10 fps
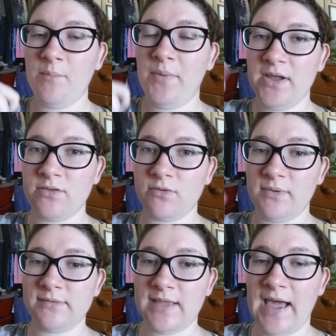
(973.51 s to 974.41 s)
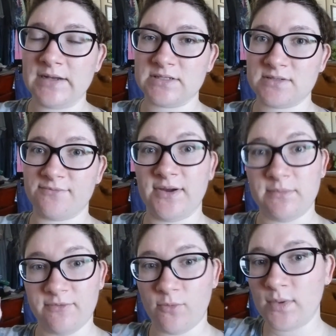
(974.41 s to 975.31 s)
but you would be able to add us as a
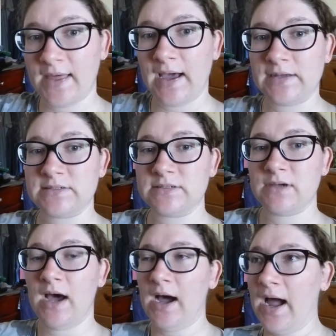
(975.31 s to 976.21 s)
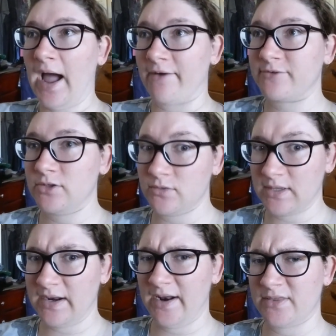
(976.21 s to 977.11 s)
friend before that, after you
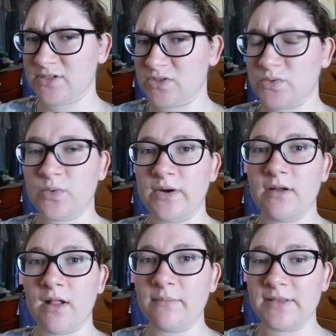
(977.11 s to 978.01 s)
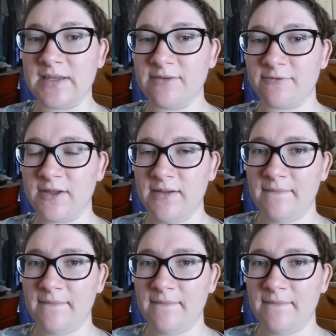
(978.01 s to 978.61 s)
get out of the tutorial, I believe.